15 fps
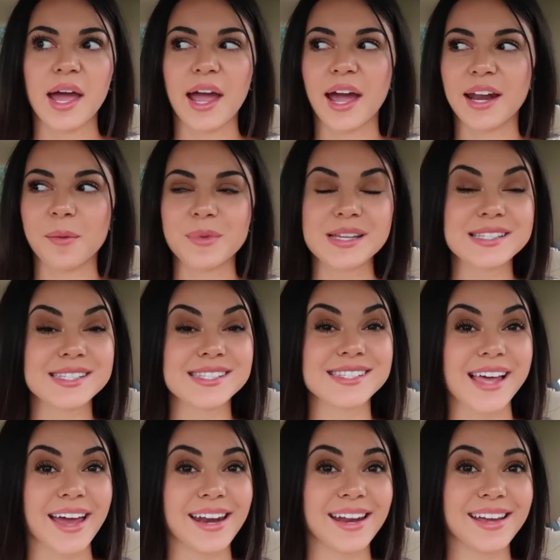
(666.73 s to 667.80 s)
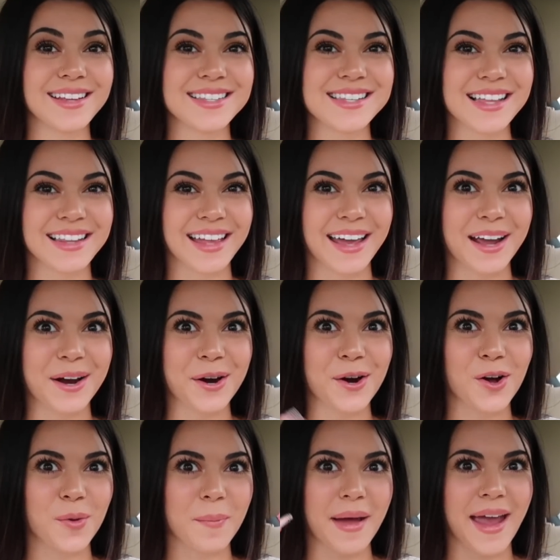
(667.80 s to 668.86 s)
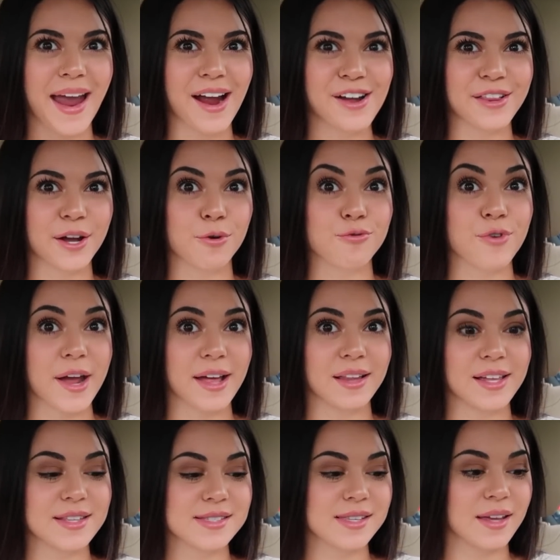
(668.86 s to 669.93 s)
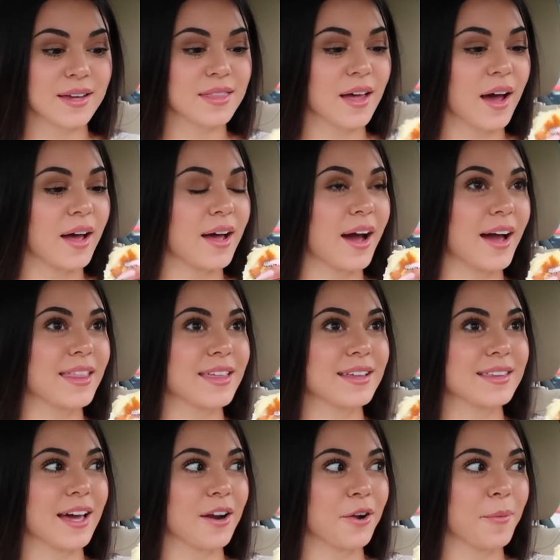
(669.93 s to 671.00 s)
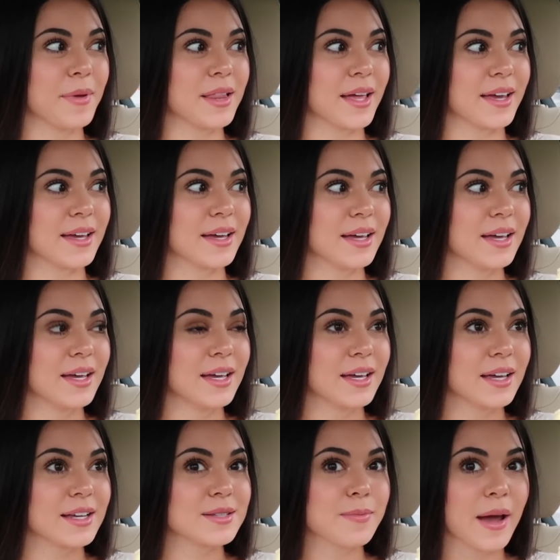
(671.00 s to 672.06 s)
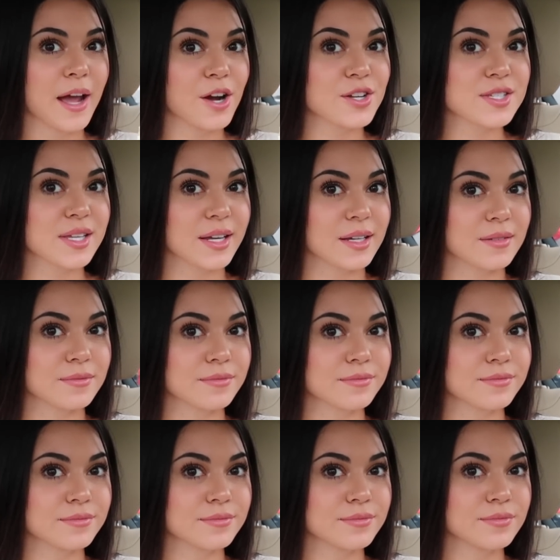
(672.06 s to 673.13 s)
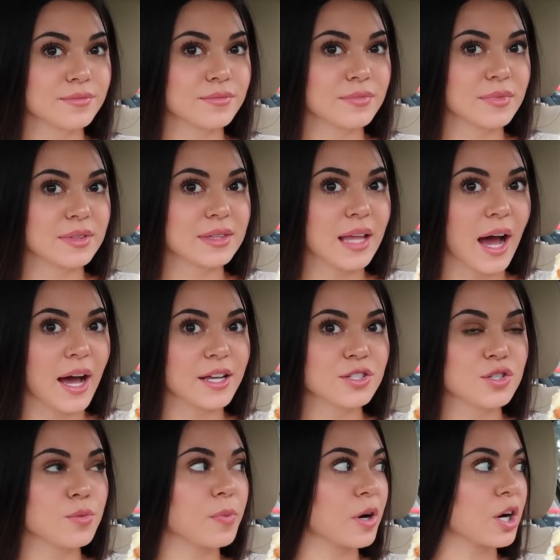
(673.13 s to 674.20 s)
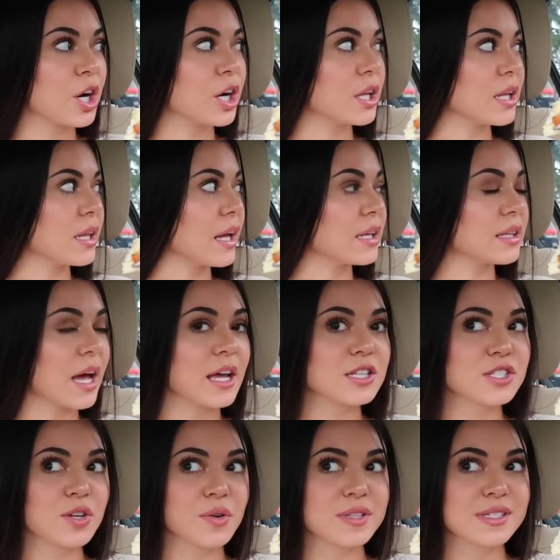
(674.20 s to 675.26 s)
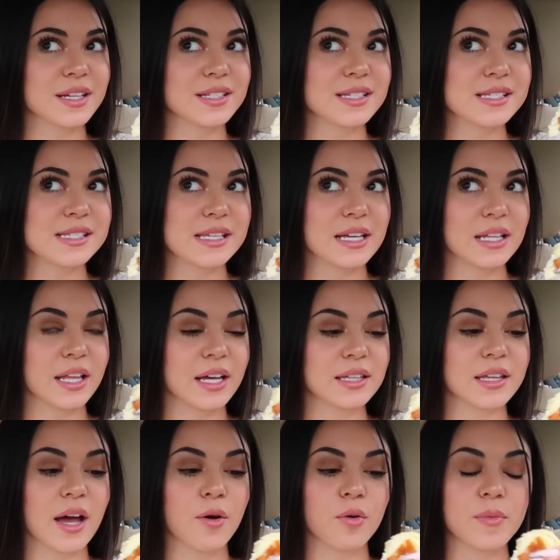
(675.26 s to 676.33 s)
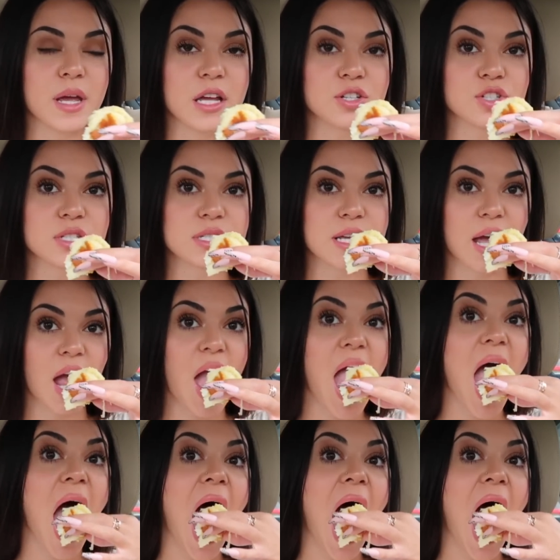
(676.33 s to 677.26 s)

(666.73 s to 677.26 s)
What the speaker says: And I'm excited to like curl my hair like ringlets like that. I think that'll be like, because my hair is like not super curly like that, so it's like to see it like that will be interesting.